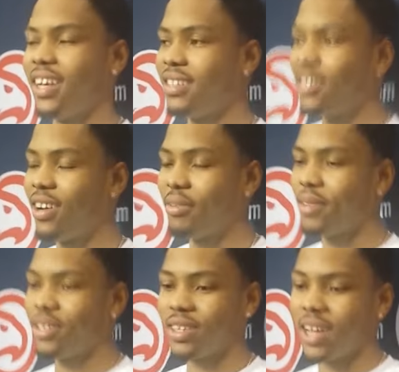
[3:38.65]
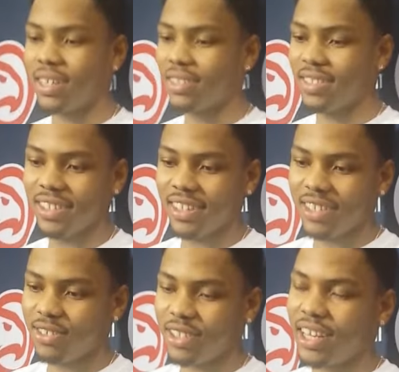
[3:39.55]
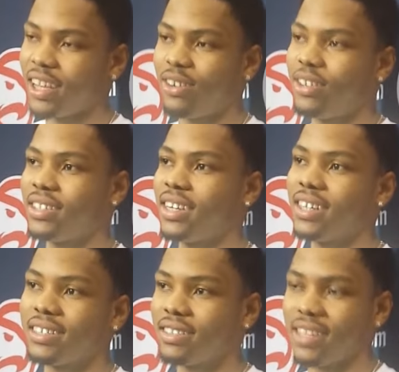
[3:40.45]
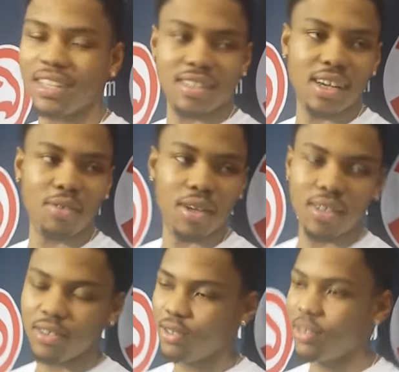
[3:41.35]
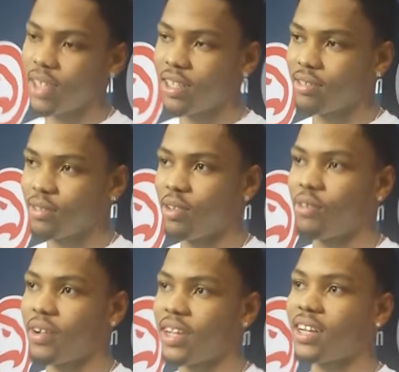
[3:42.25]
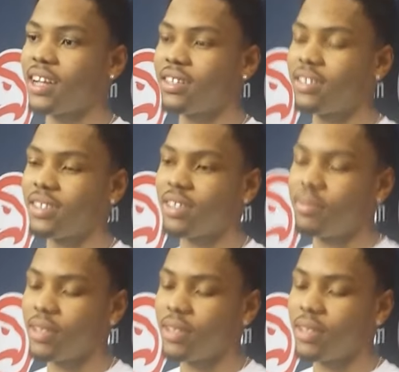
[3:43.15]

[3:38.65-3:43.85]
Yeah, you can't go in there thinking that way. You can get, ran out of the gym.